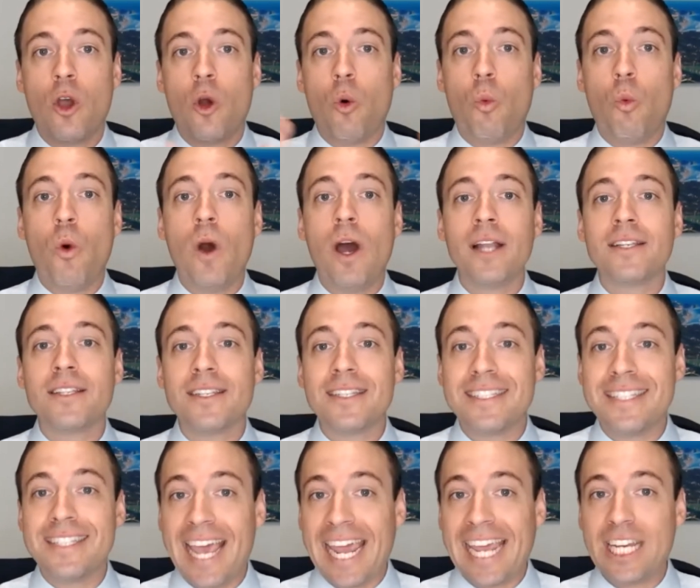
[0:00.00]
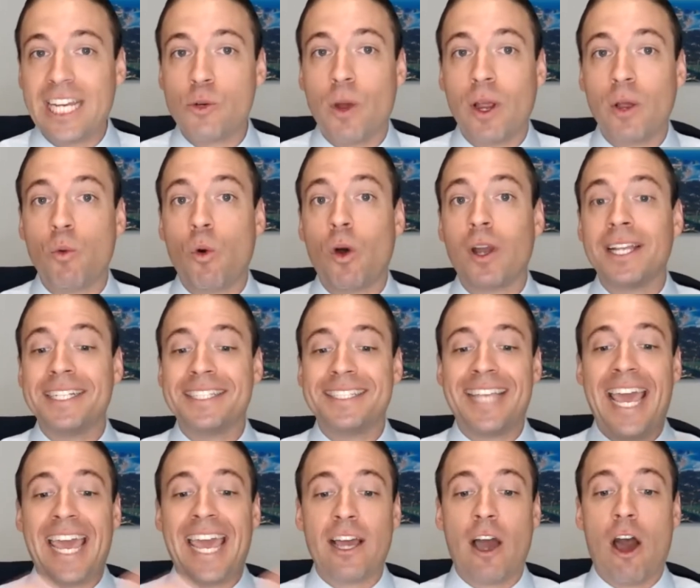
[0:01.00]
what day do I want to
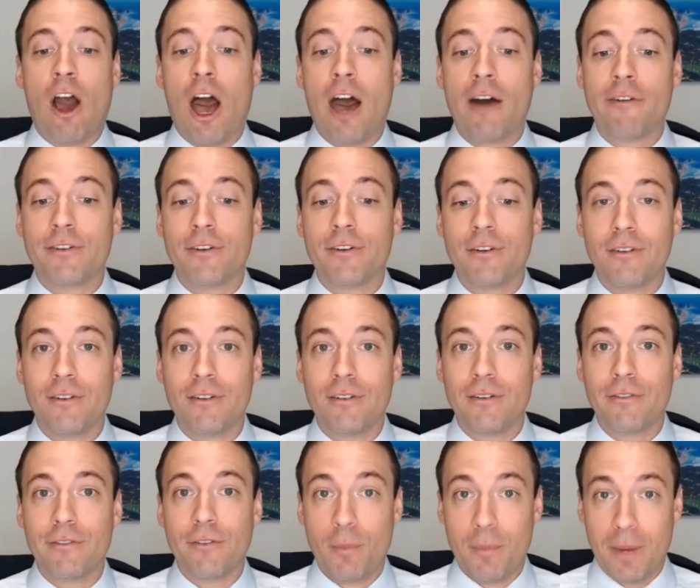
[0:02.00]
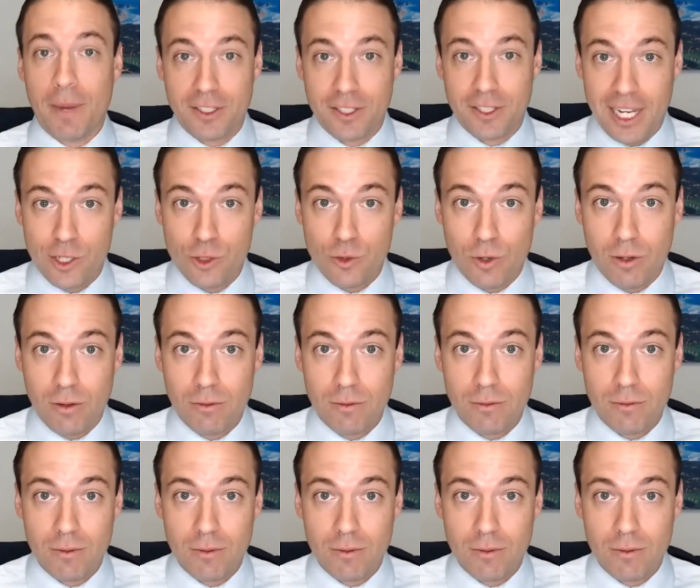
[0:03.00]
take off from my schedule?